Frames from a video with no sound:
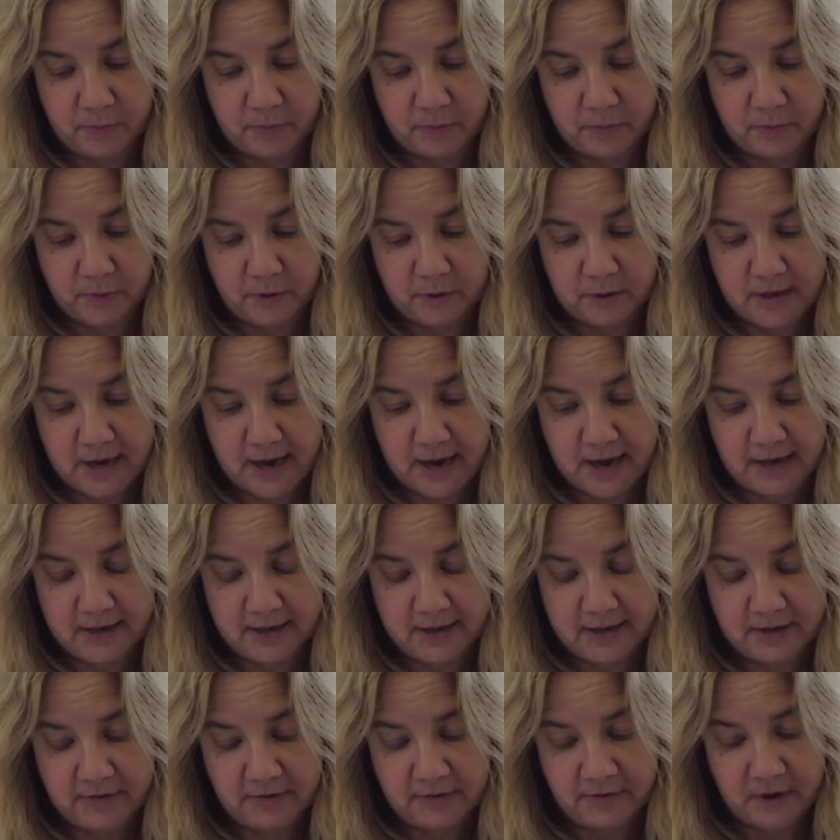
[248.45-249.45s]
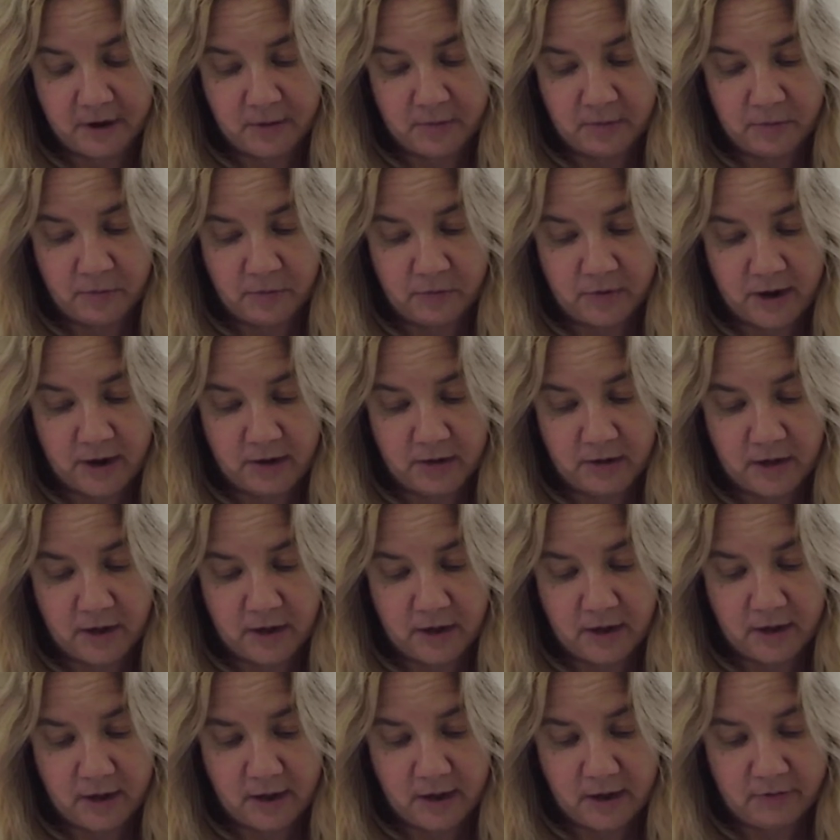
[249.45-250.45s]
protective
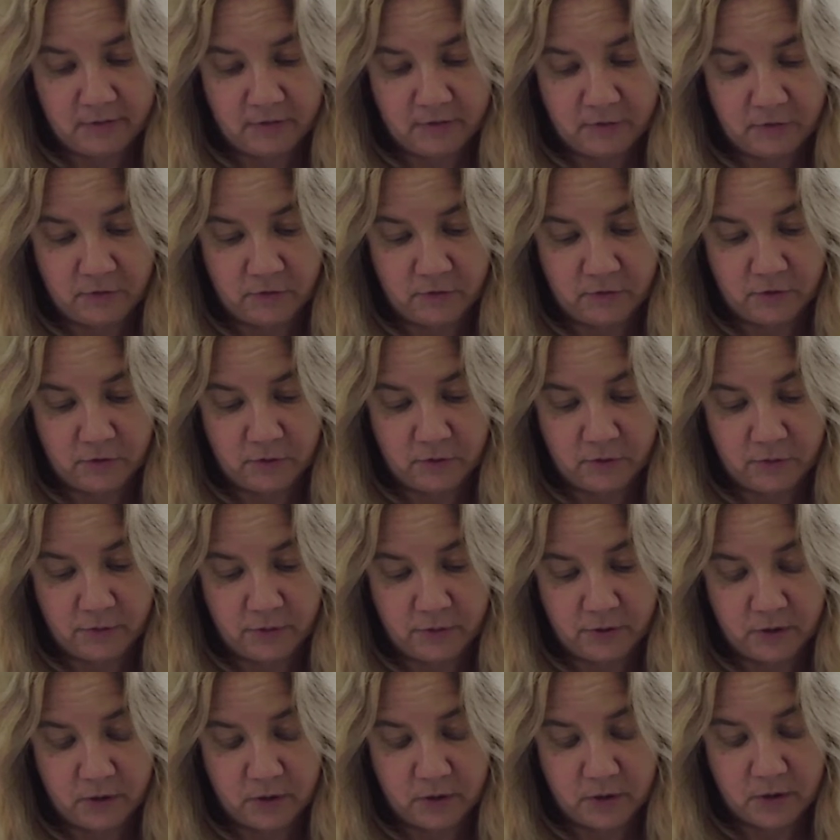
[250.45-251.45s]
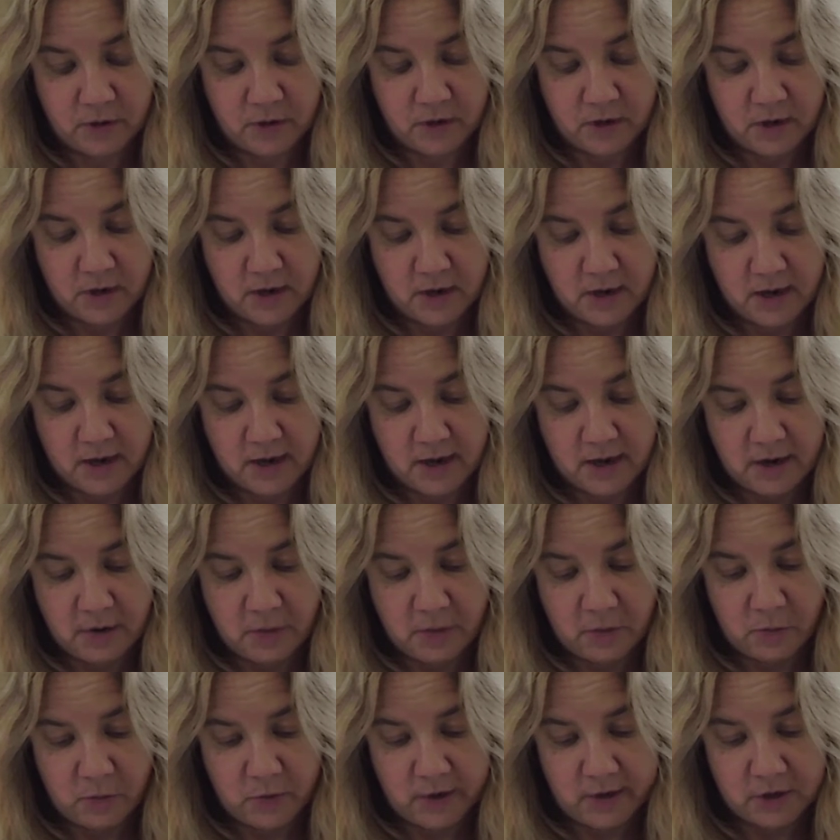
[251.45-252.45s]
umbrella of group
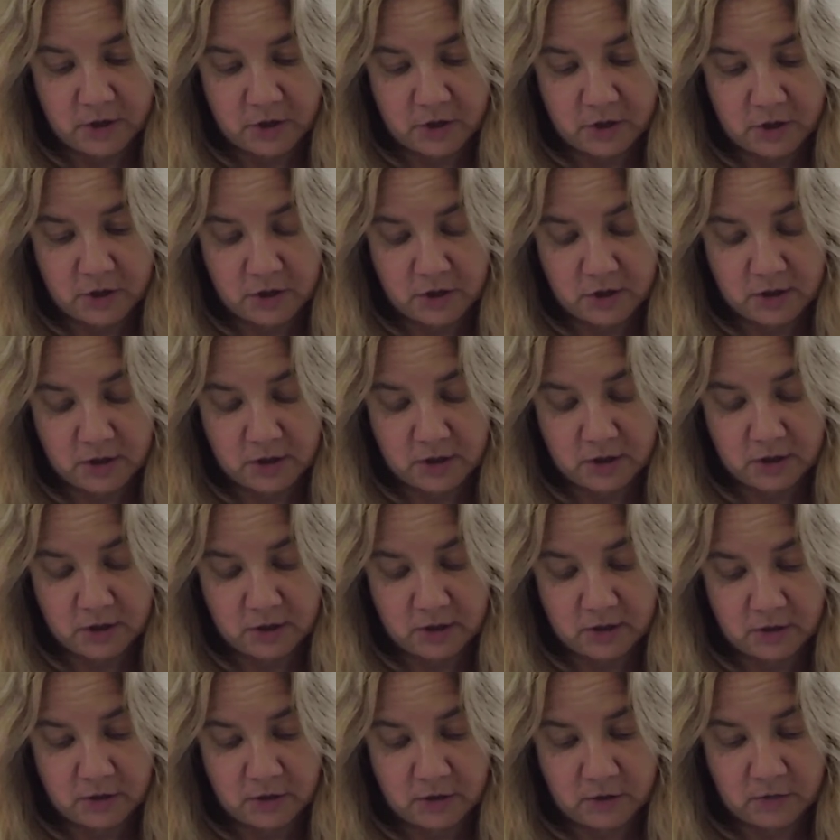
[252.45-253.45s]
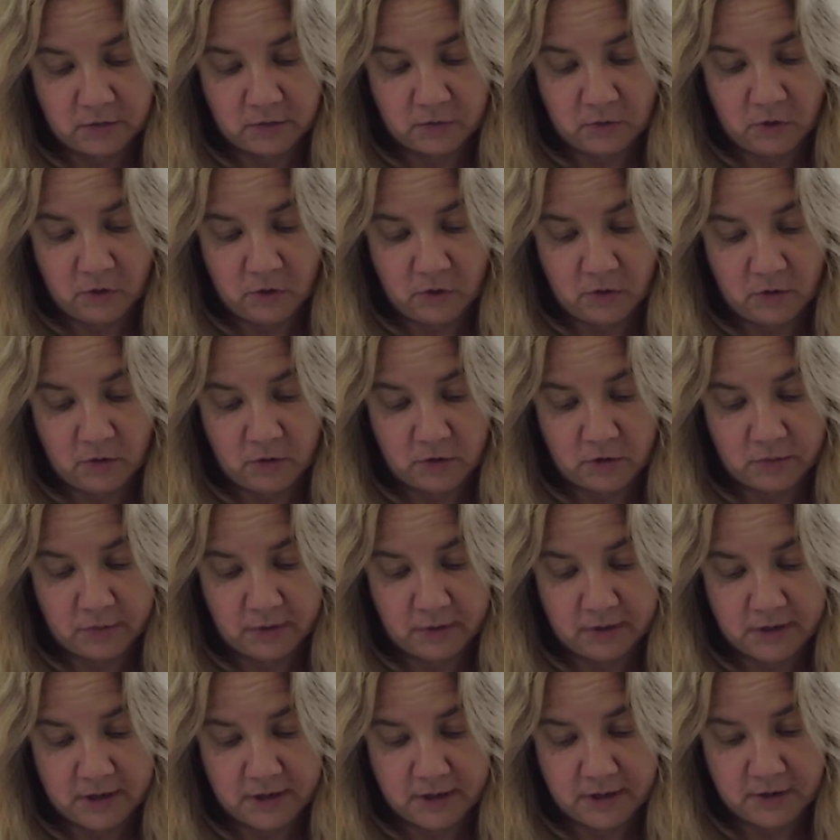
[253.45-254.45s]
in which their roles,
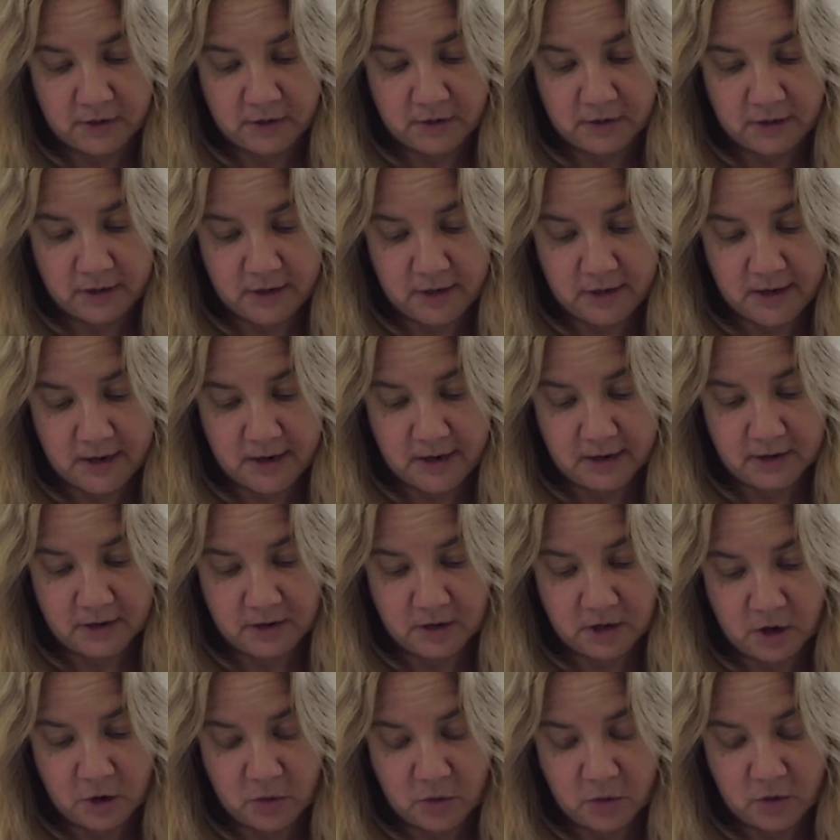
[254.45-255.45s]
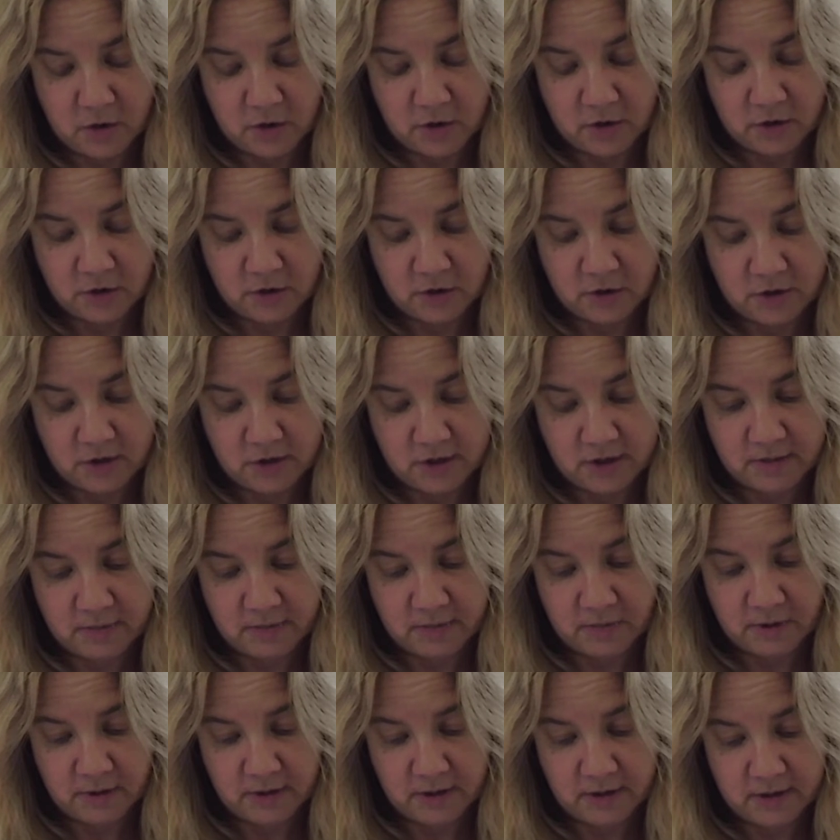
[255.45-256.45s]
particularly as co-workers or
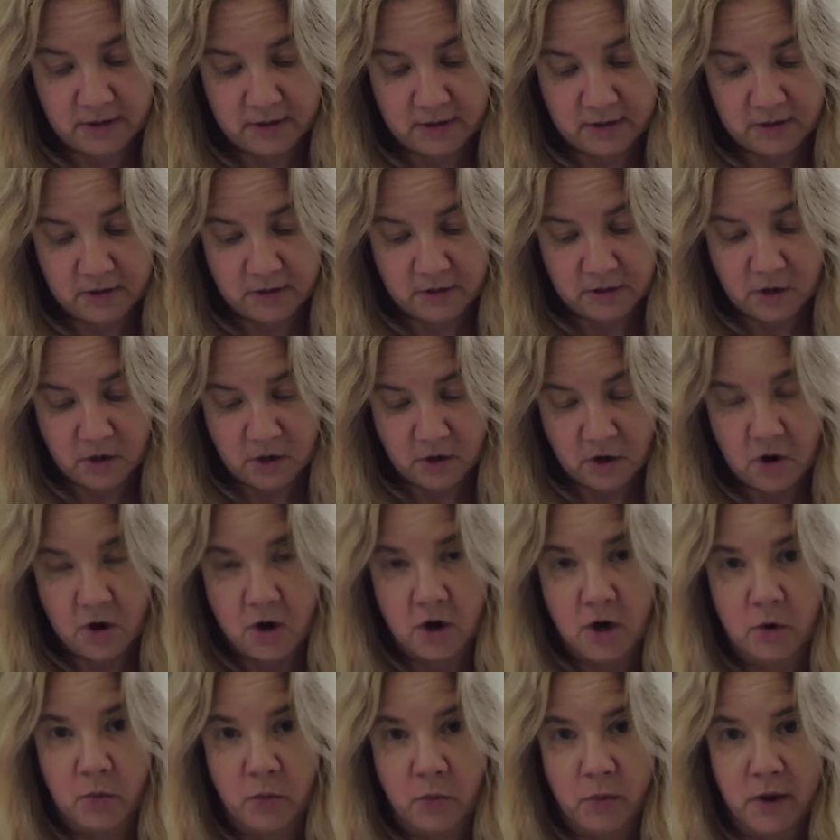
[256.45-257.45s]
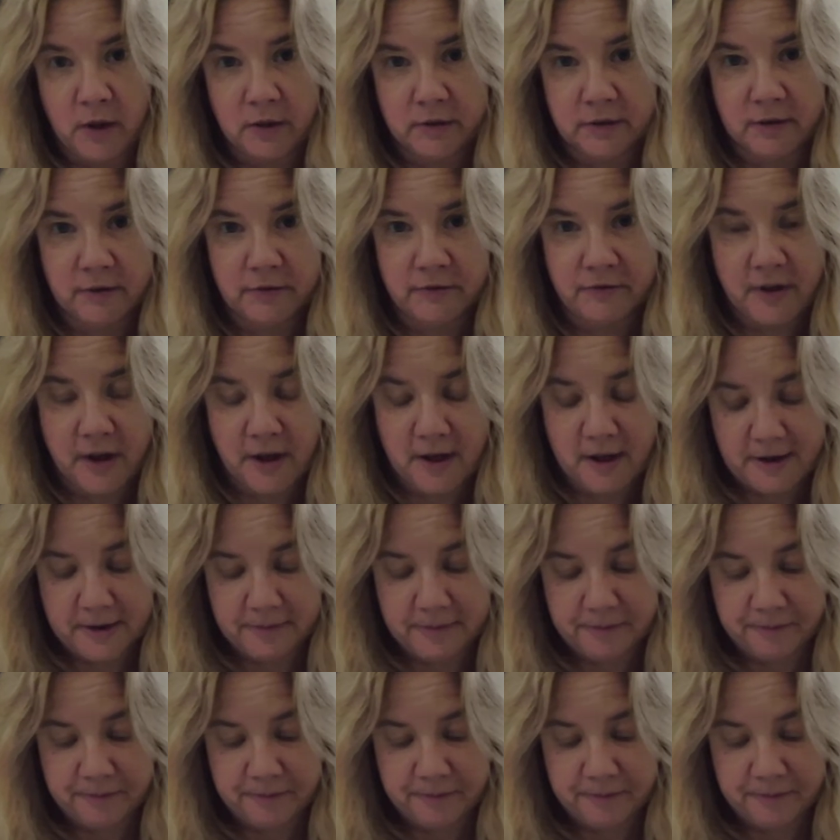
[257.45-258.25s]
siblings, are well defined.